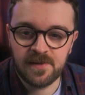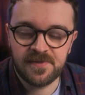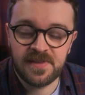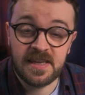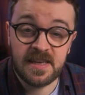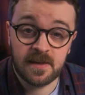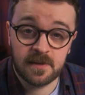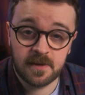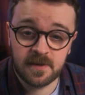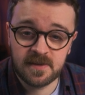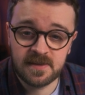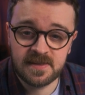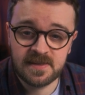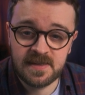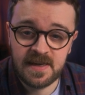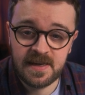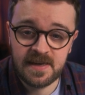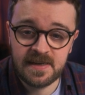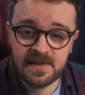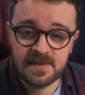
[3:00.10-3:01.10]
have the alert
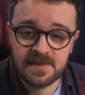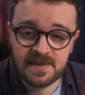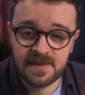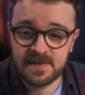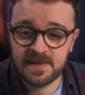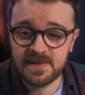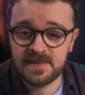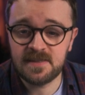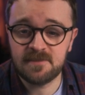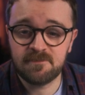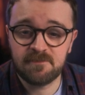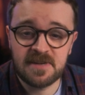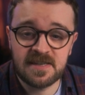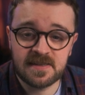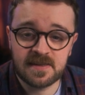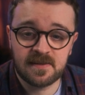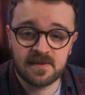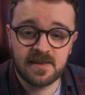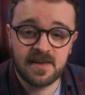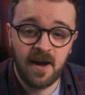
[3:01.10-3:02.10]
settings, and this is
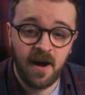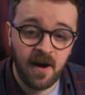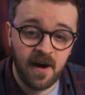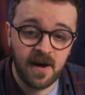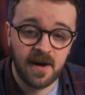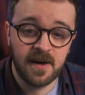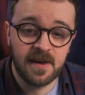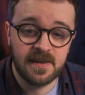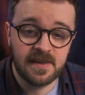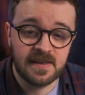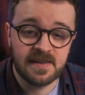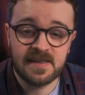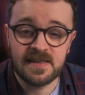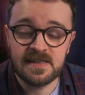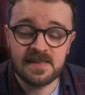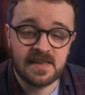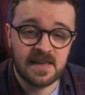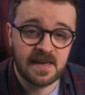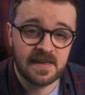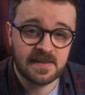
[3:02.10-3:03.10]
basically how the
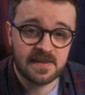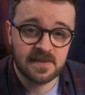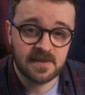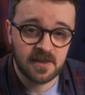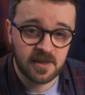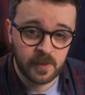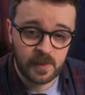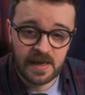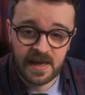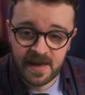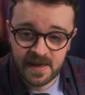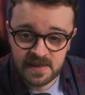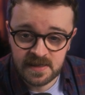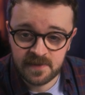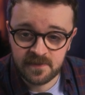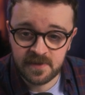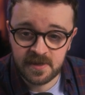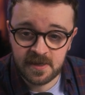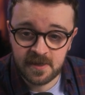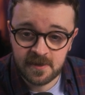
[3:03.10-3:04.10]
TTS is going to be
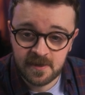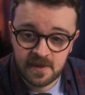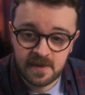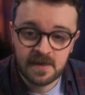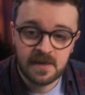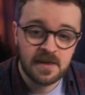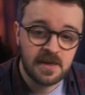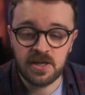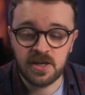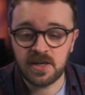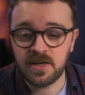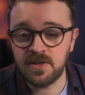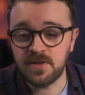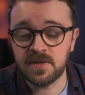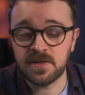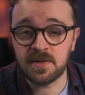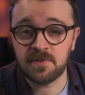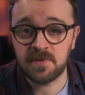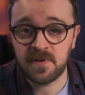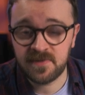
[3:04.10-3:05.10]
activated. You can
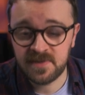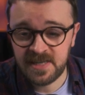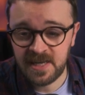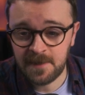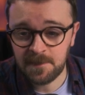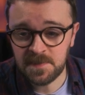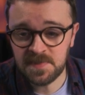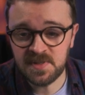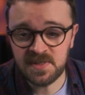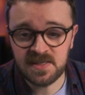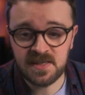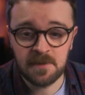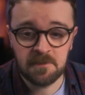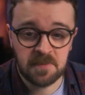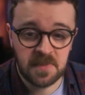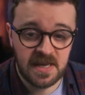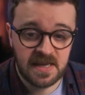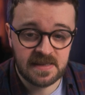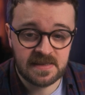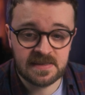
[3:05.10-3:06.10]
use it with tips,
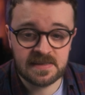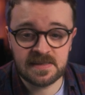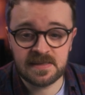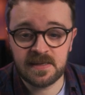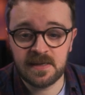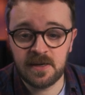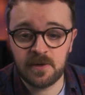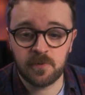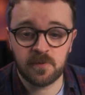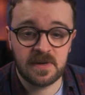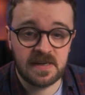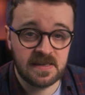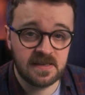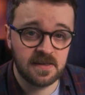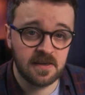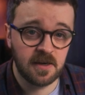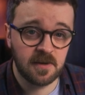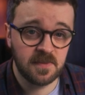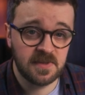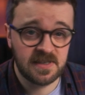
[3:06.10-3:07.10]
bits,
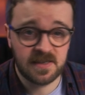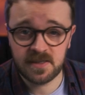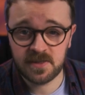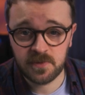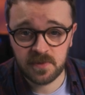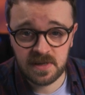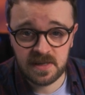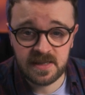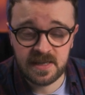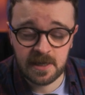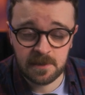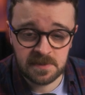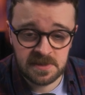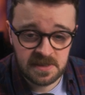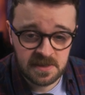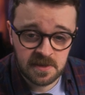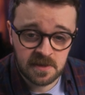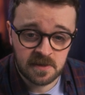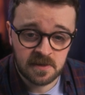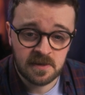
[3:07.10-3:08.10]
resubs. It's really up
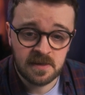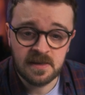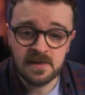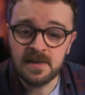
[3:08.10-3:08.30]
to you.